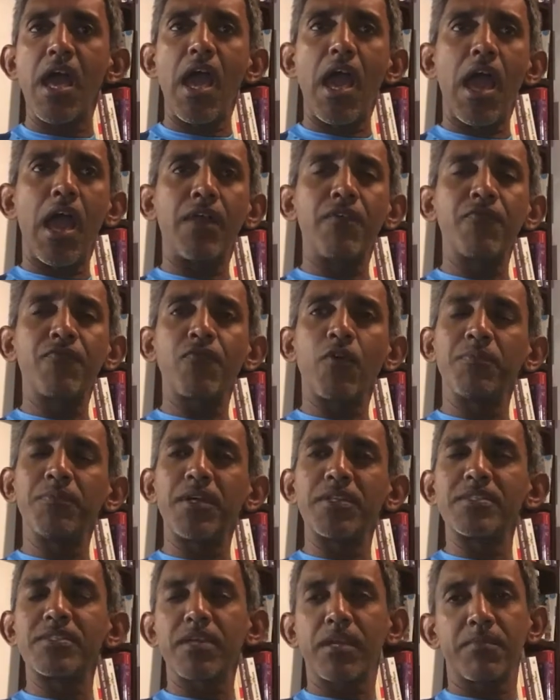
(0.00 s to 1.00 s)
and from
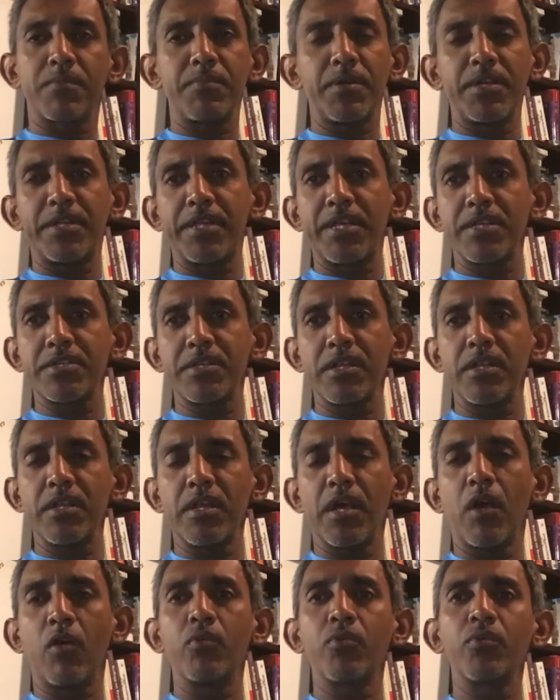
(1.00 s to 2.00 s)
that segmentation,
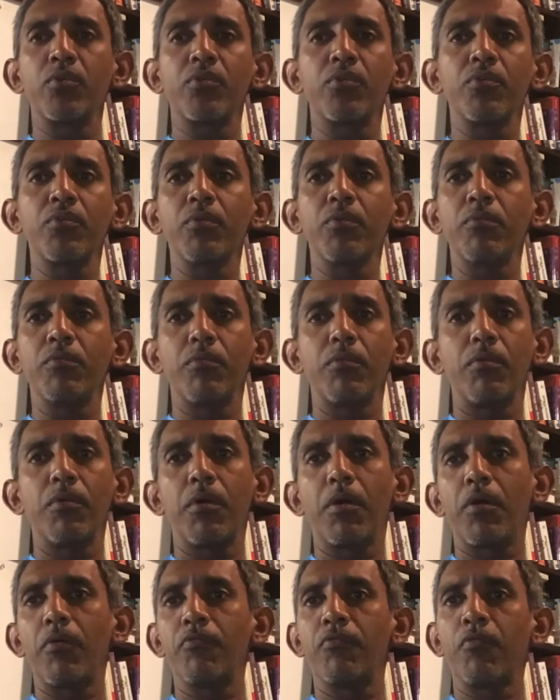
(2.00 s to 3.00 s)
how do you
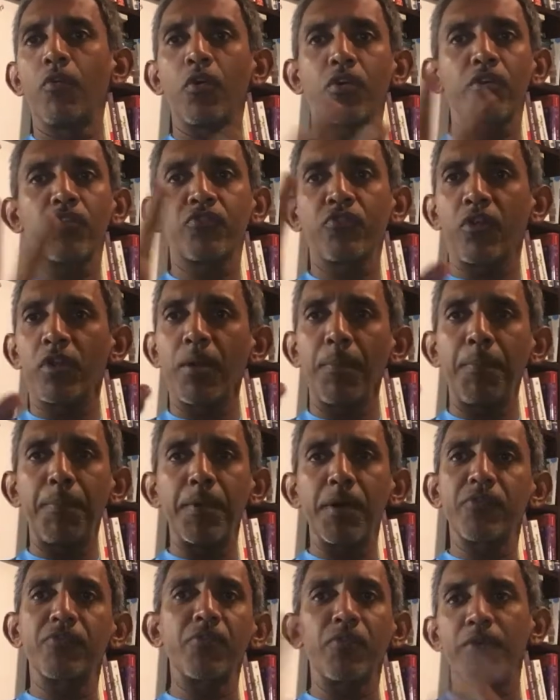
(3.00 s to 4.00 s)
focus on a
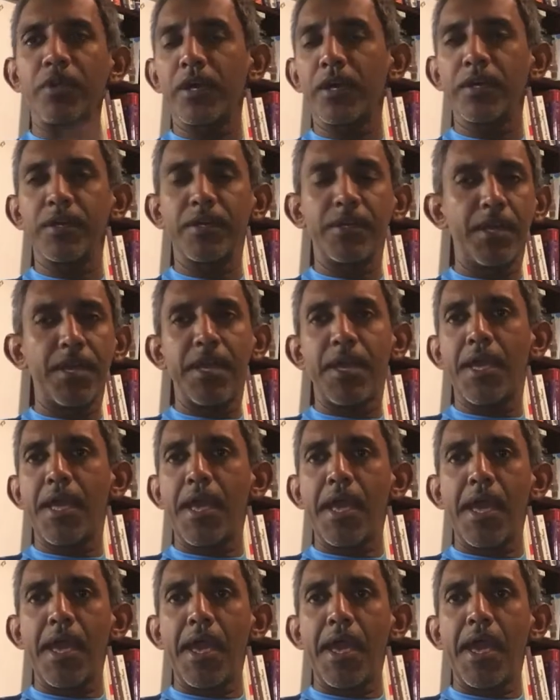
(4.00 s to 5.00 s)
persona?
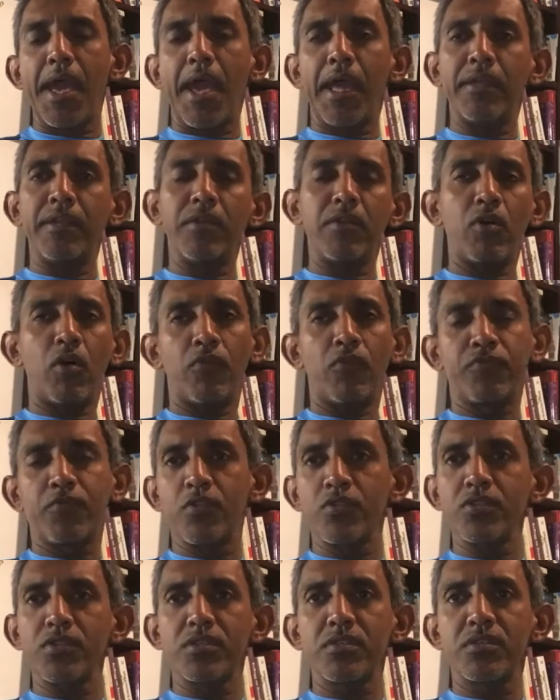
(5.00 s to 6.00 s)
And of
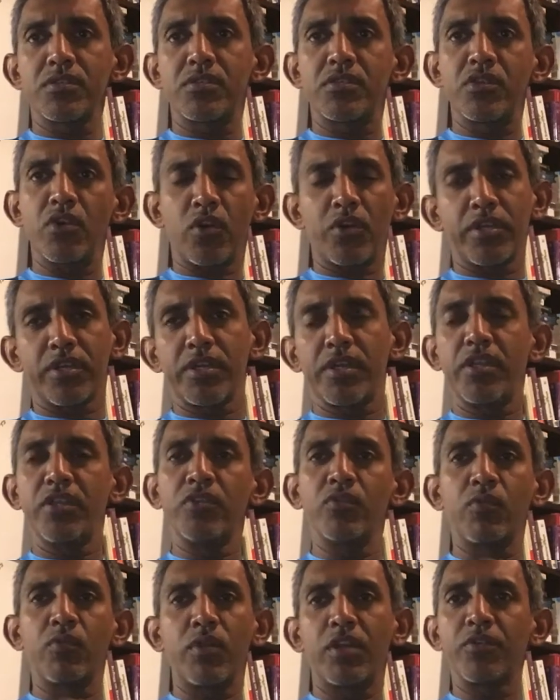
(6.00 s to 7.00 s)
course, theoretically,
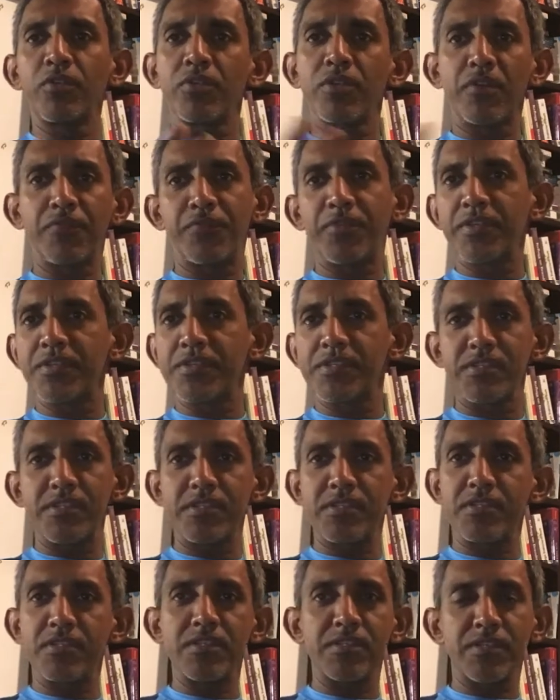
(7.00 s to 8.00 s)
you will have to reference
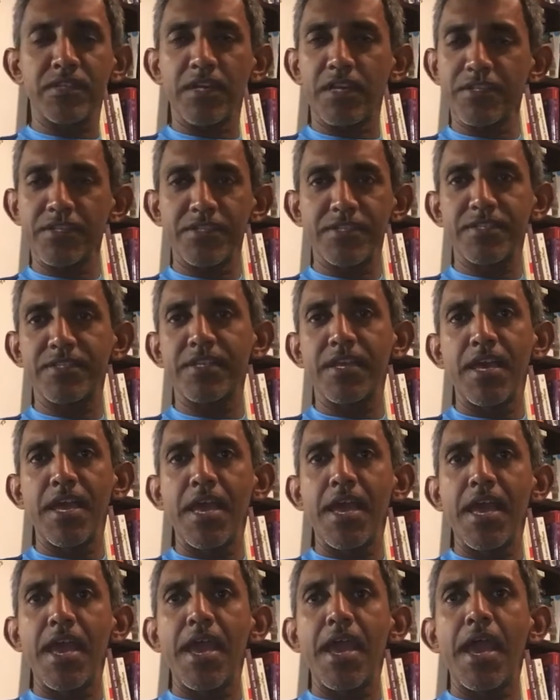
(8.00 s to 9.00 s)
these discussions
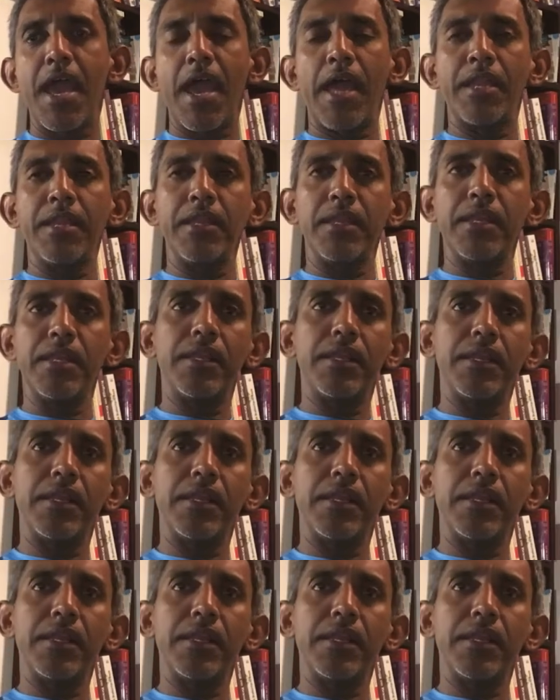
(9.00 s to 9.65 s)
and